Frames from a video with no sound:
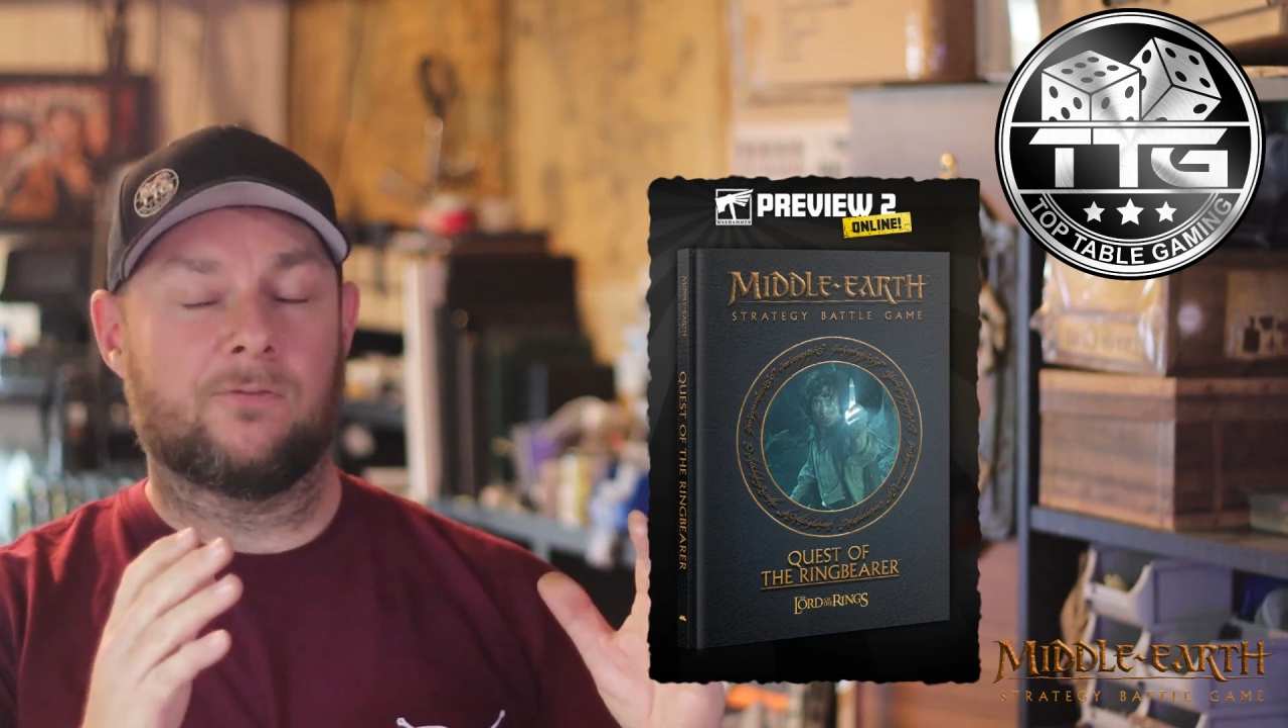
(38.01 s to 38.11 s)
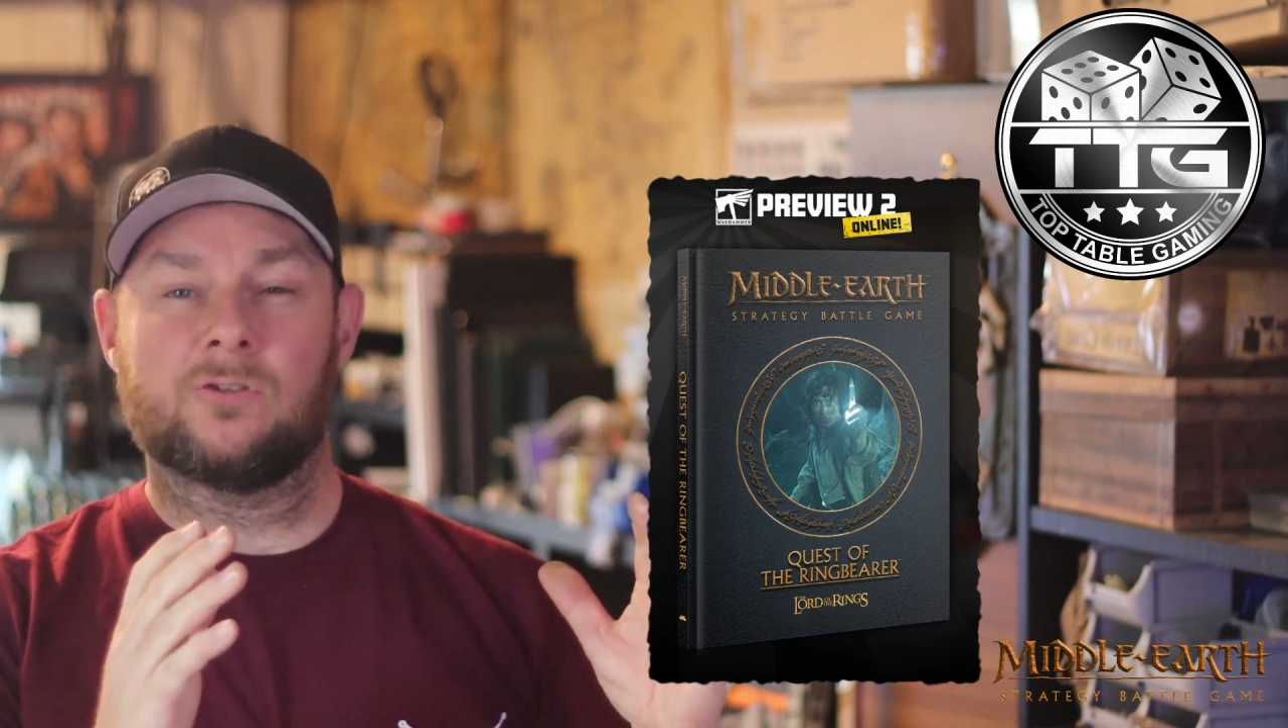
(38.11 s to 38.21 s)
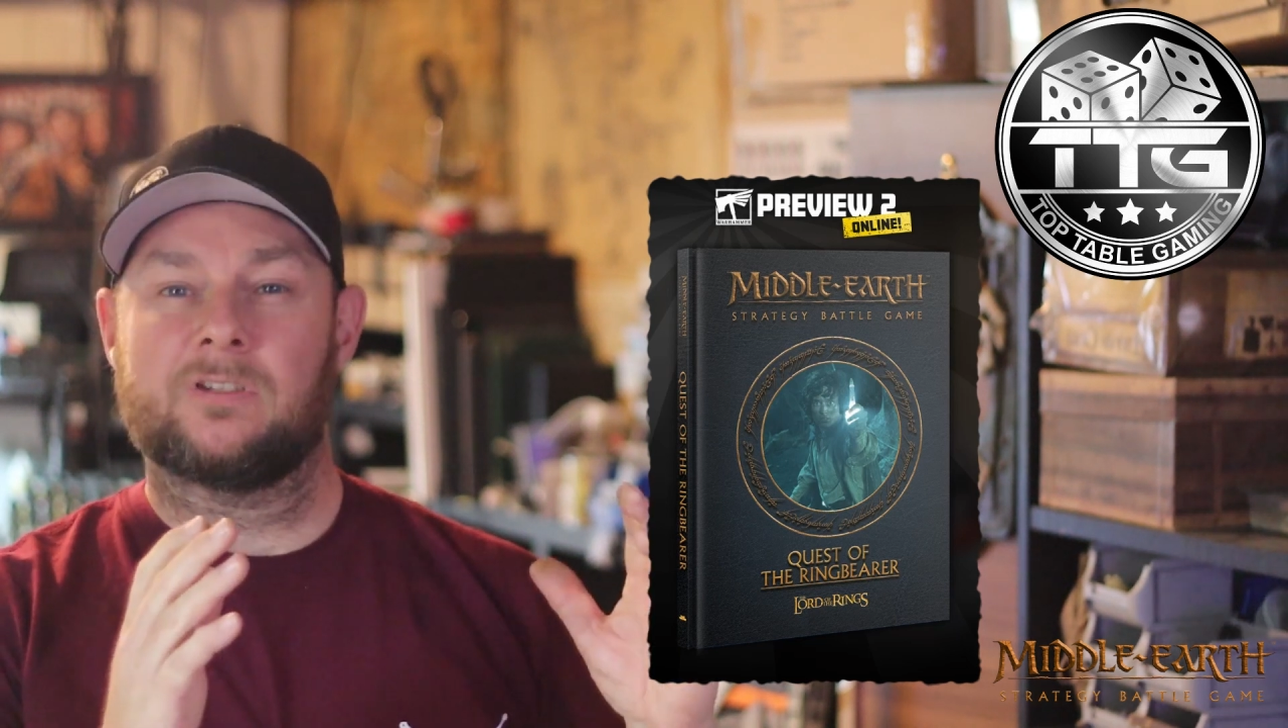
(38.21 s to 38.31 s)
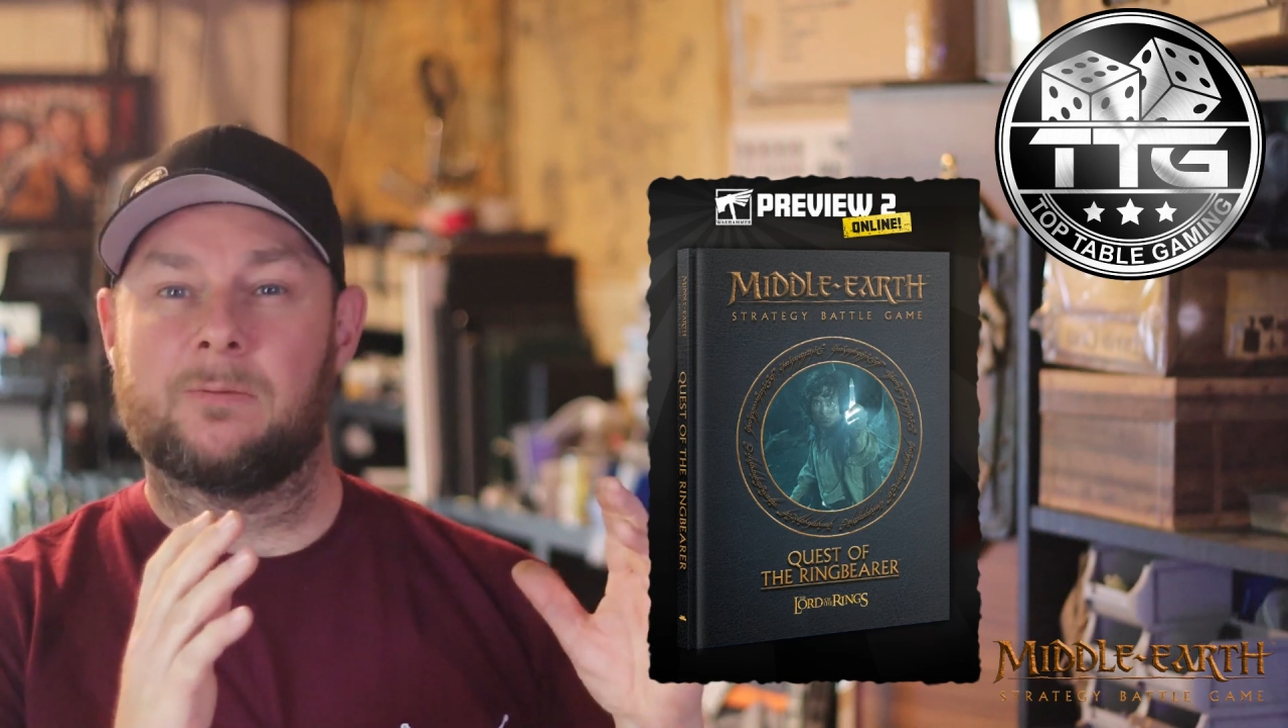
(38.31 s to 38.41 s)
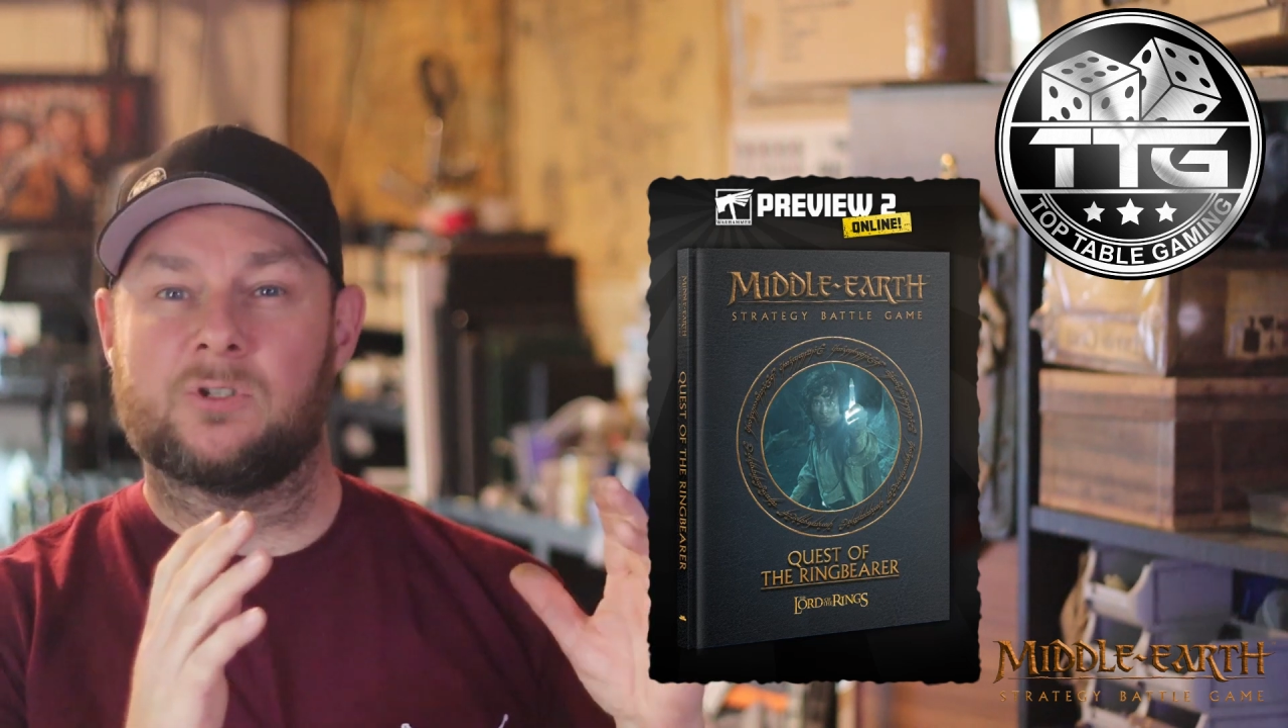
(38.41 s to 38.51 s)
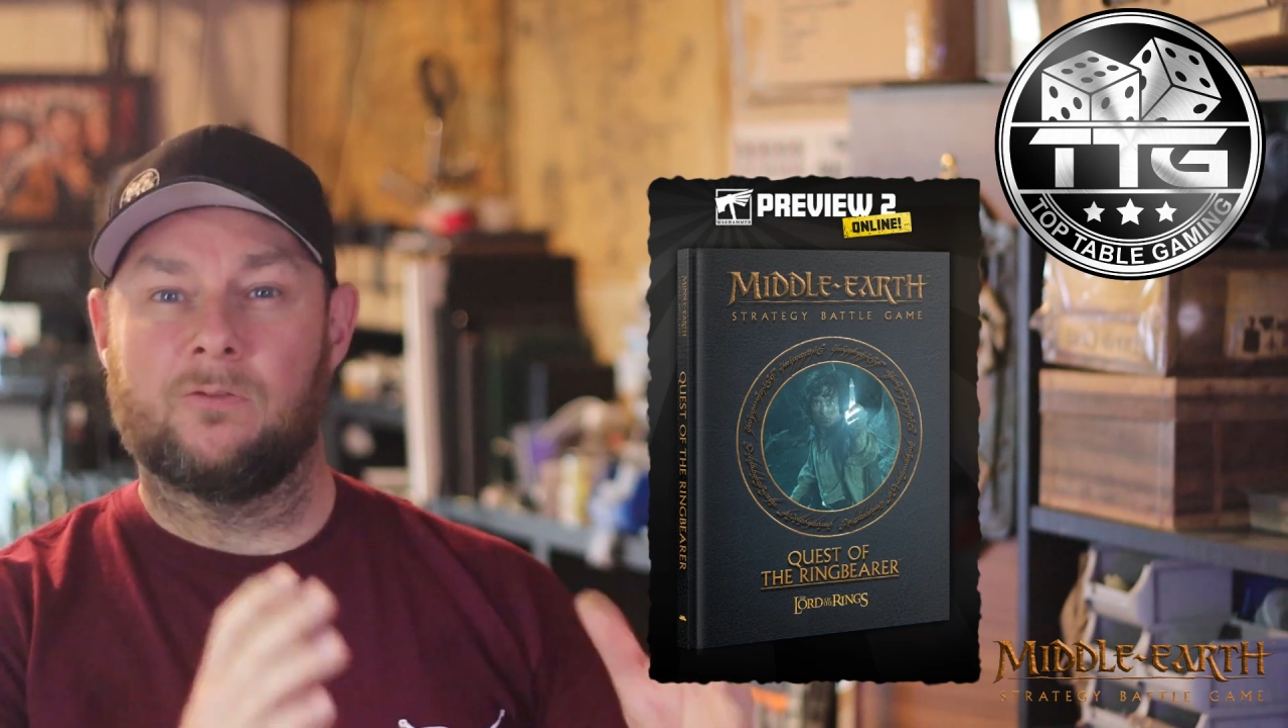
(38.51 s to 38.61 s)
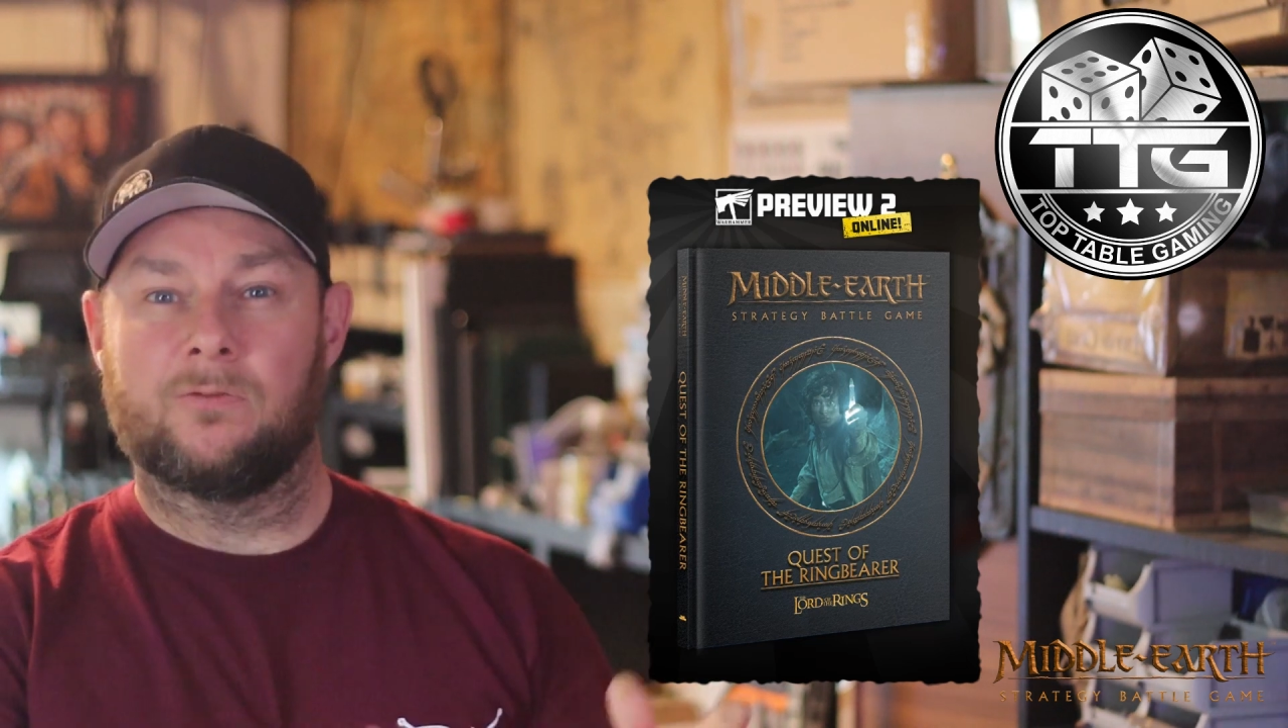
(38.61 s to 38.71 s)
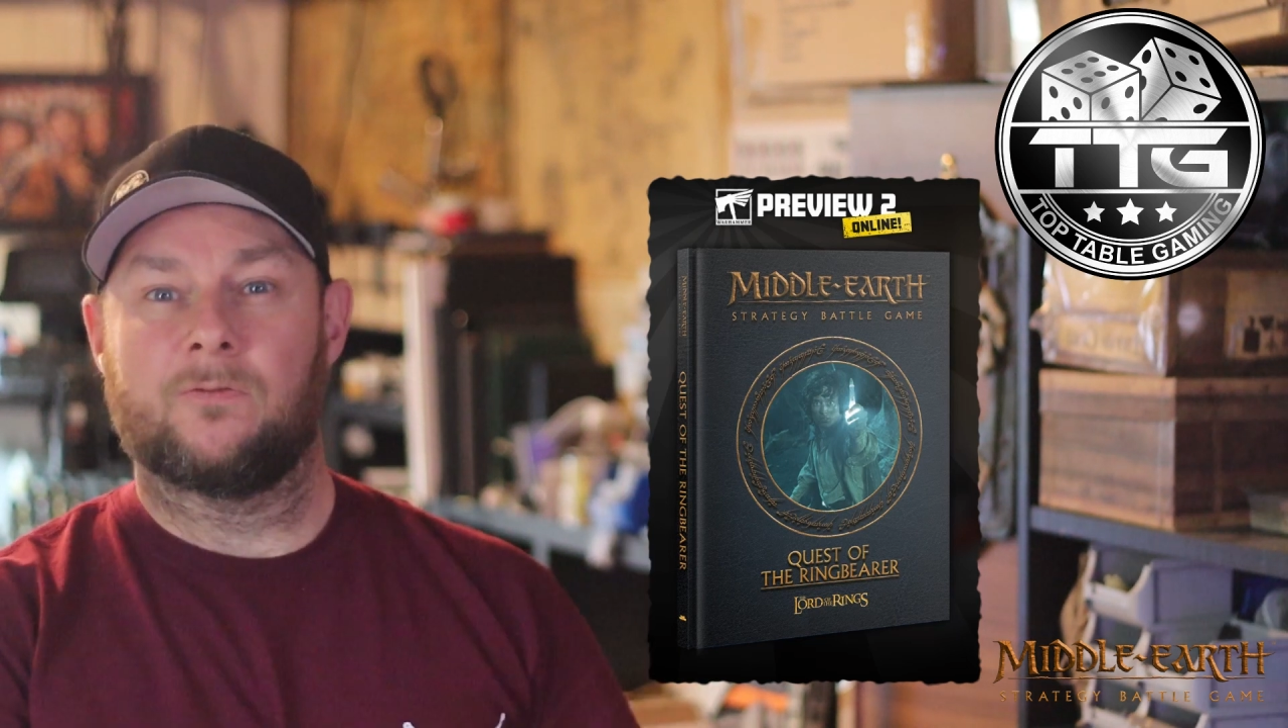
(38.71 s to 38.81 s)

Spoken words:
footsteps of